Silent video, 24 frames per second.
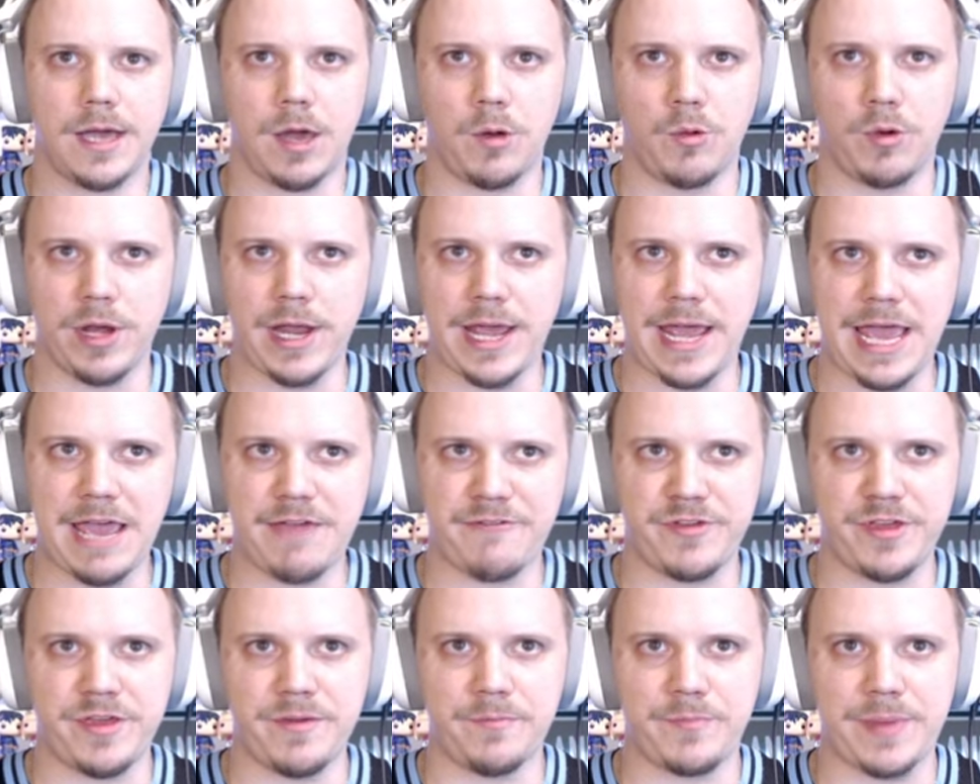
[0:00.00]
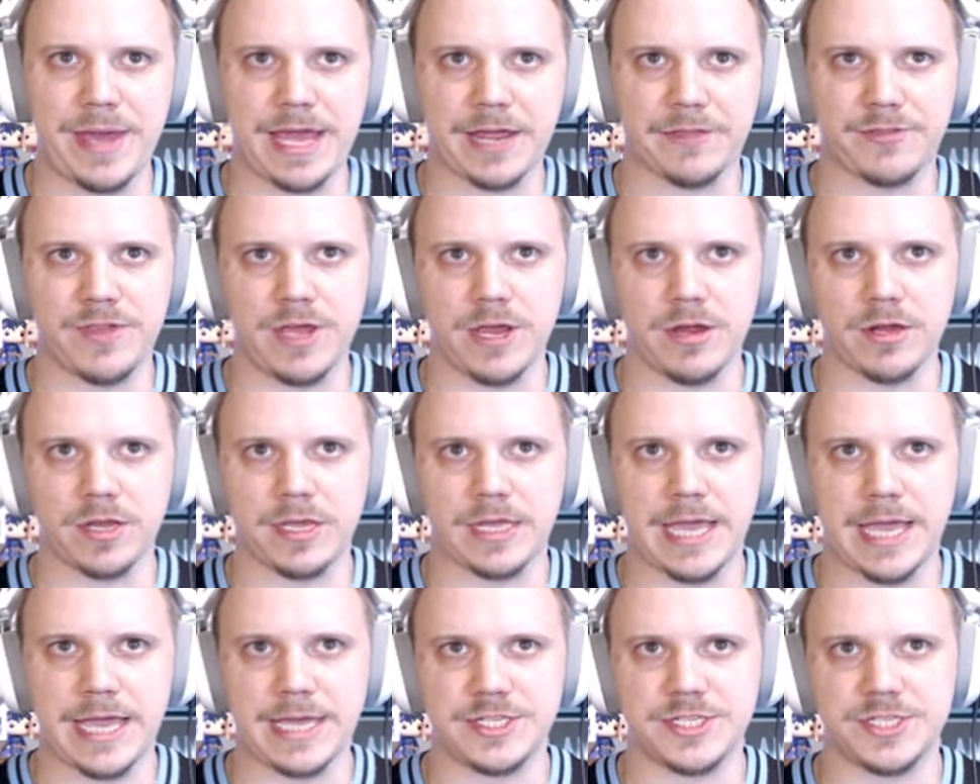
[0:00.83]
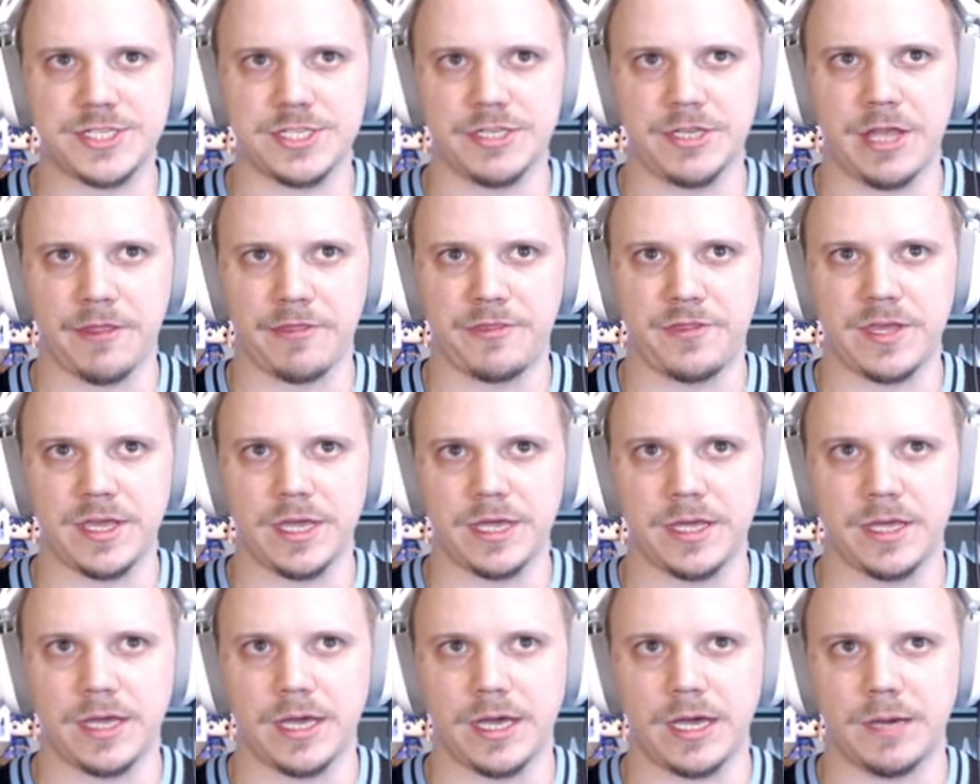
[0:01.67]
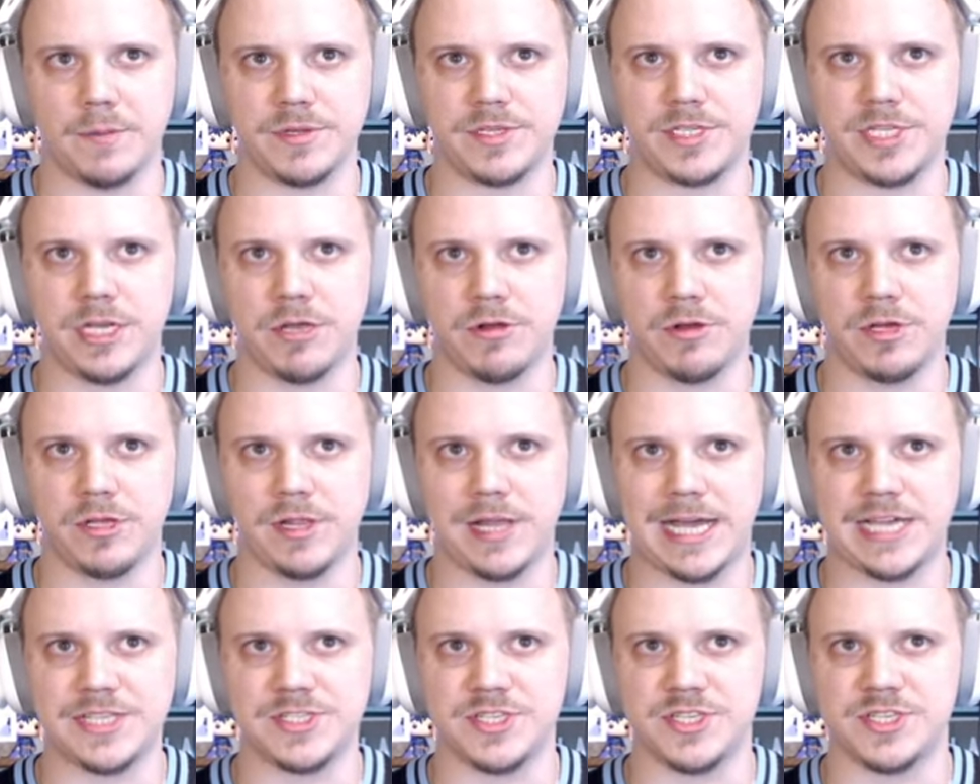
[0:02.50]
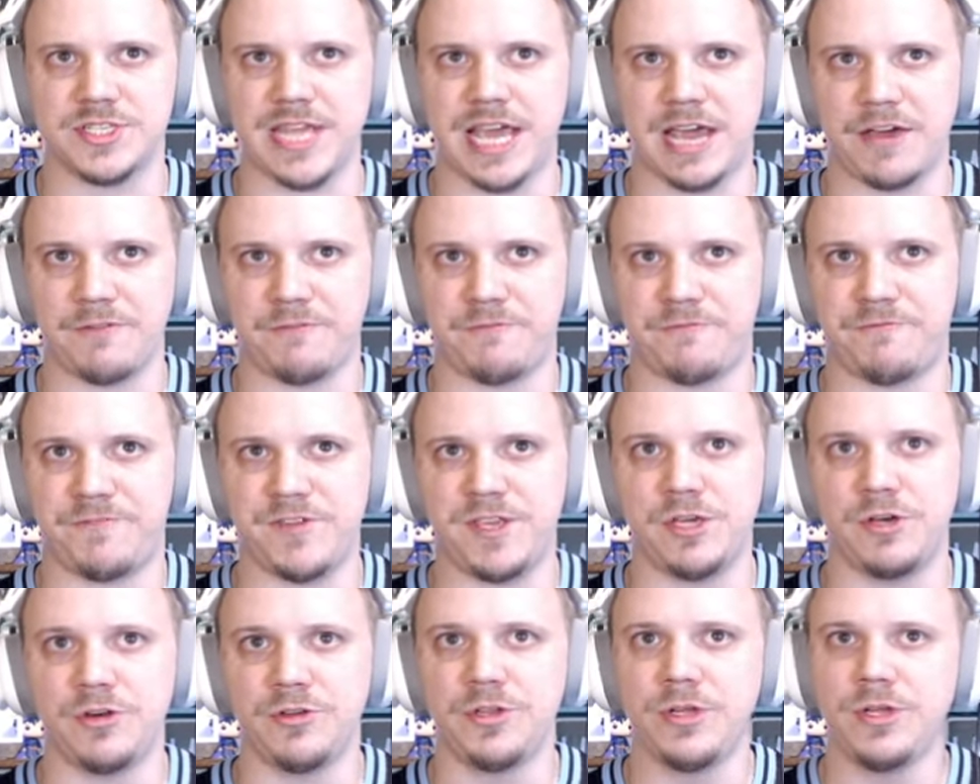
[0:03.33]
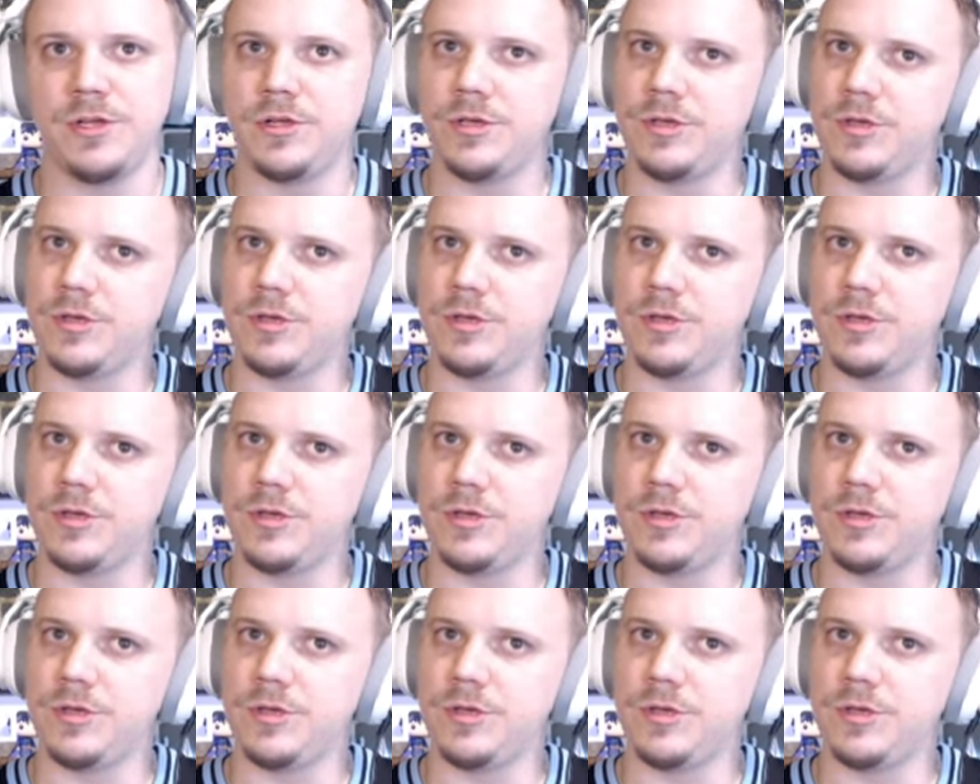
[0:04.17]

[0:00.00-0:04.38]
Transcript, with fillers: I want to have him back there in case nothing uh, materializes downfield